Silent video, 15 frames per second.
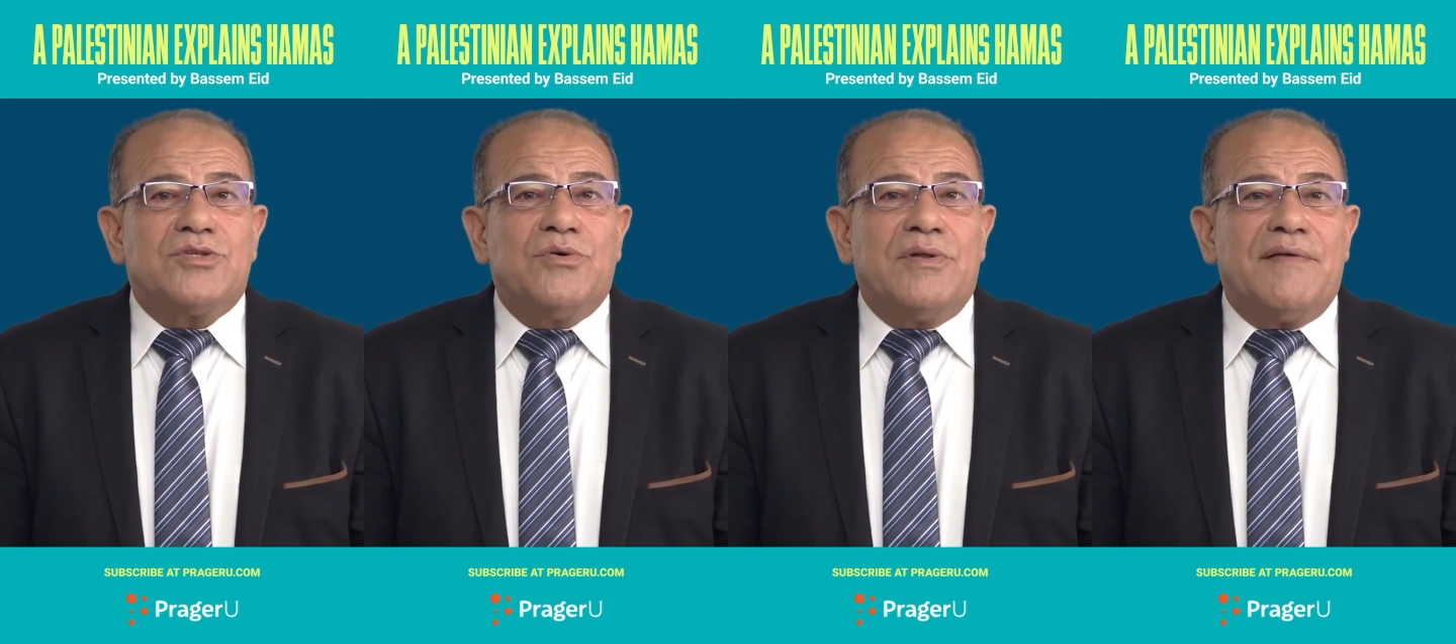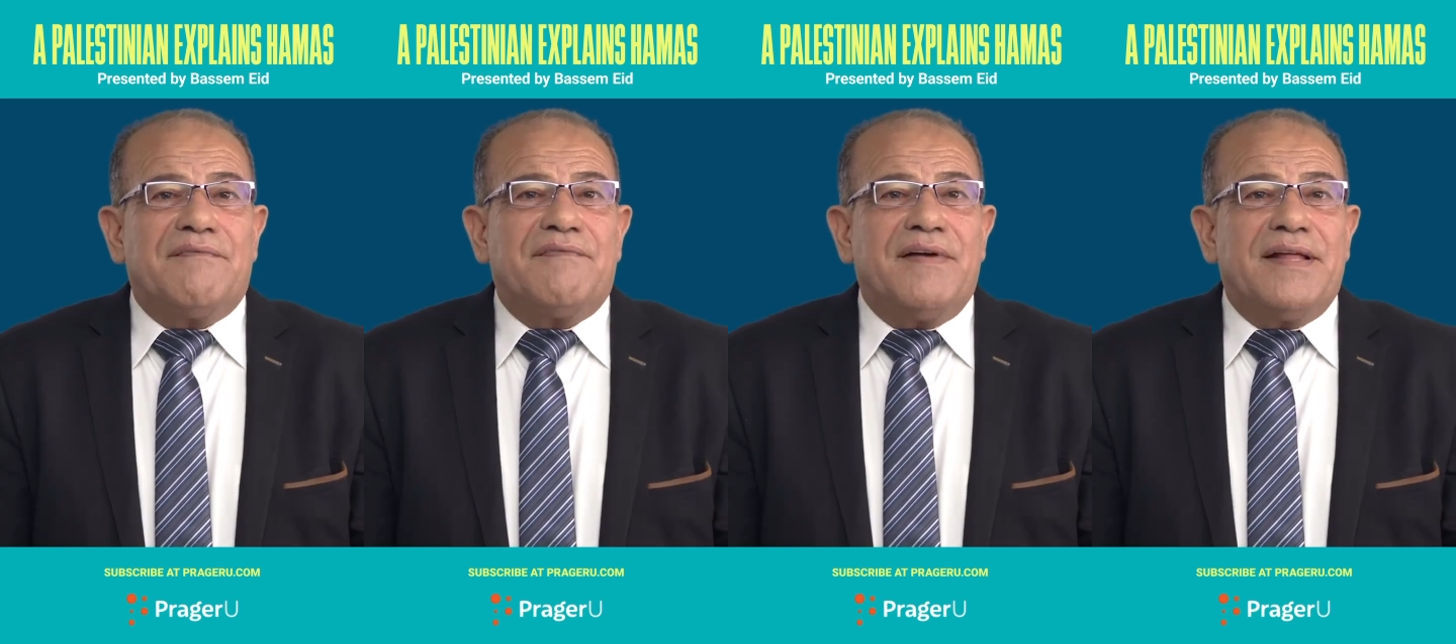to
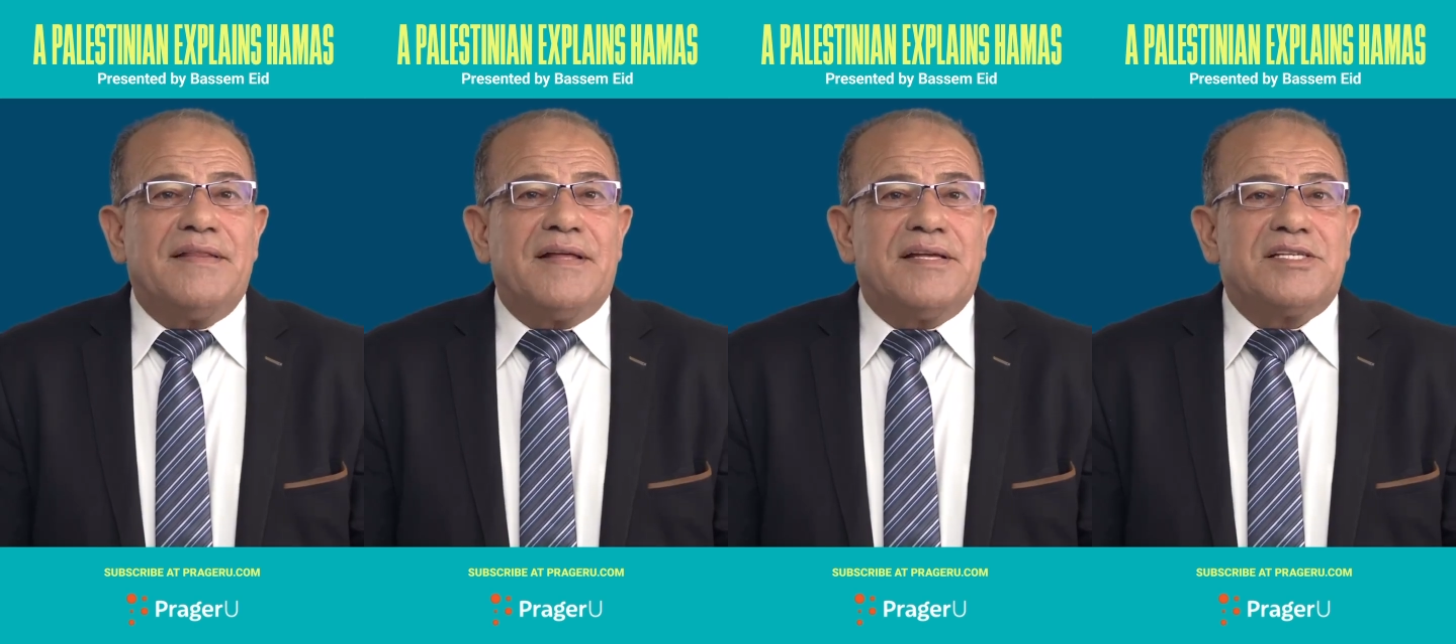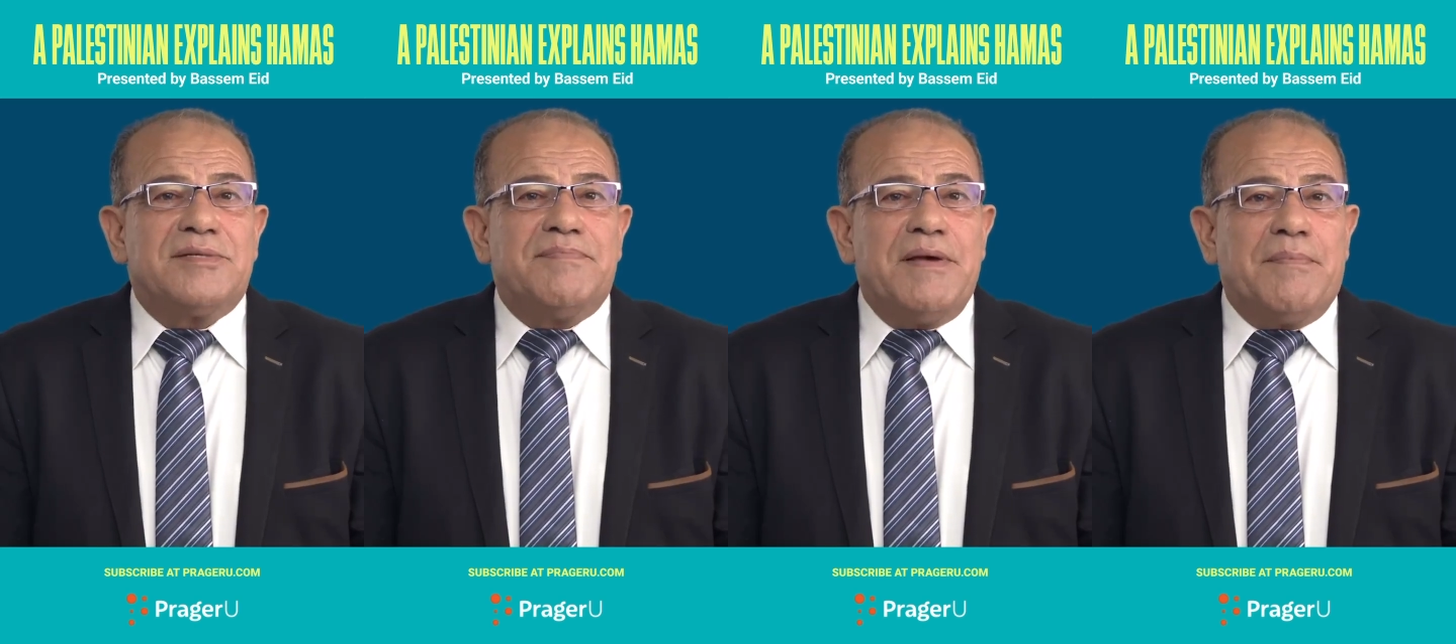defend
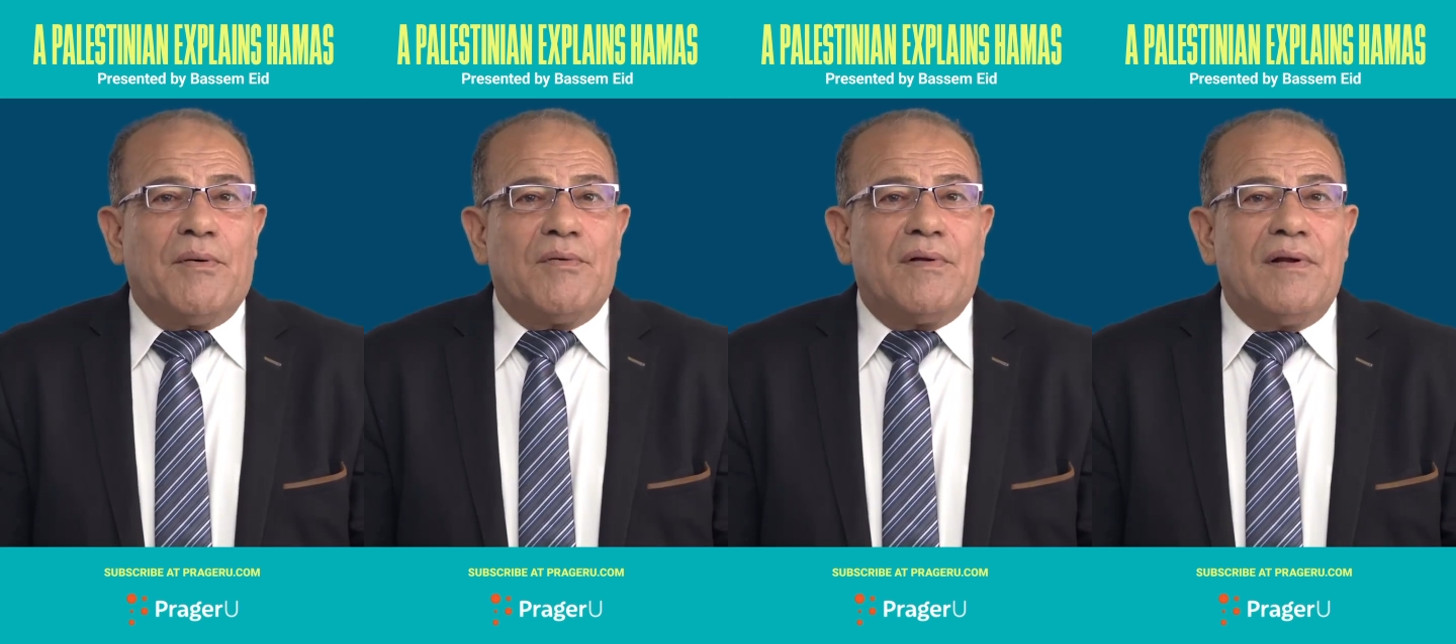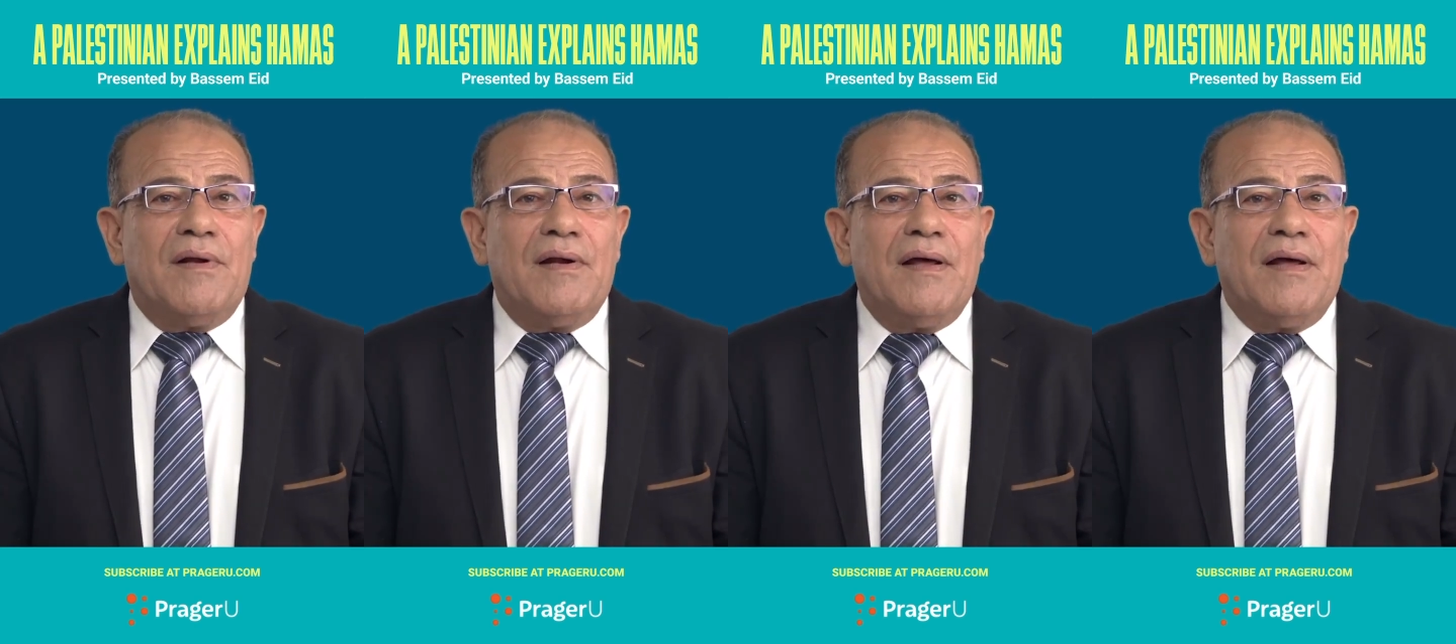its people.